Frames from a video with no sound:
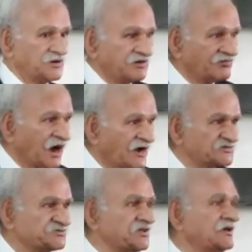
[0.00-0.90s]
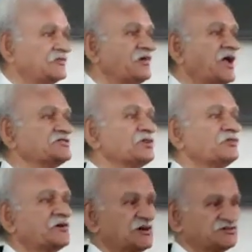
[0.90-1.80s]
divides the ways
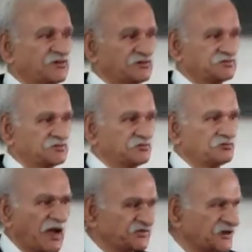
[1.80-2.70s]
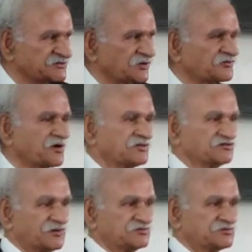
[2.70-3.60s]
of transfers, methods of
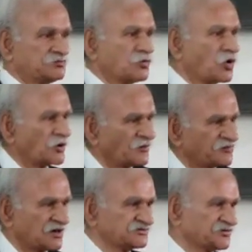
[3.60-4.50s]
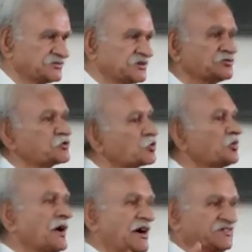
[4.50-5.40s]
transfers, mode of transfer into two
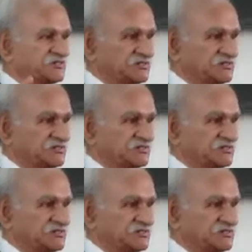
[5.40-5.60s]
parts.